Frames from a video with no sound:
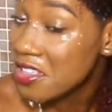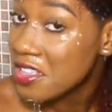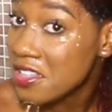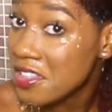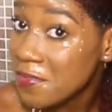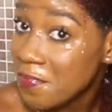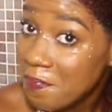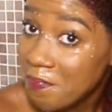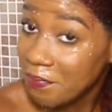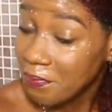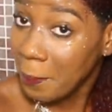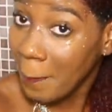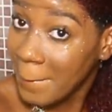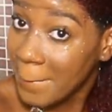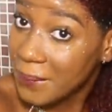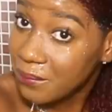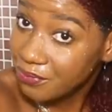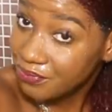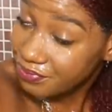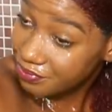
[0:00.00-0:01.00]
and
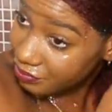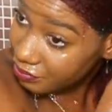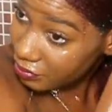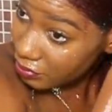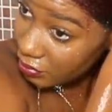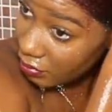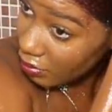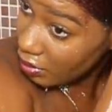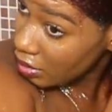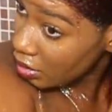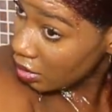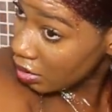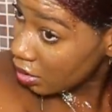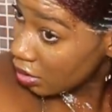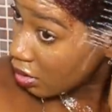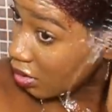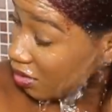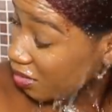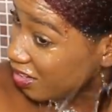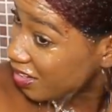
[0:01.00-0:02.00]
then I'm just
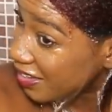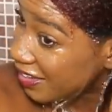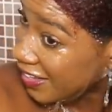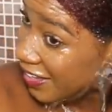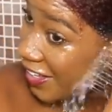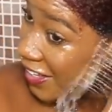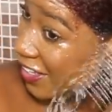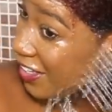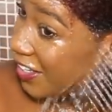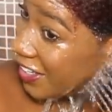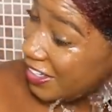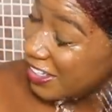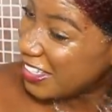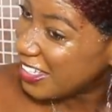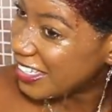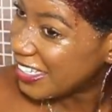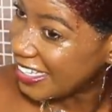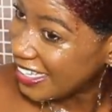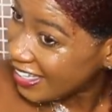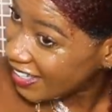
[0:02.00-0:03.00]
wrapping it around
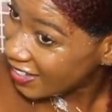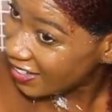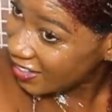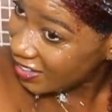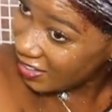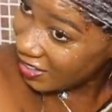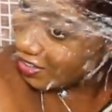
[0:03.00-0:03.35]
my head.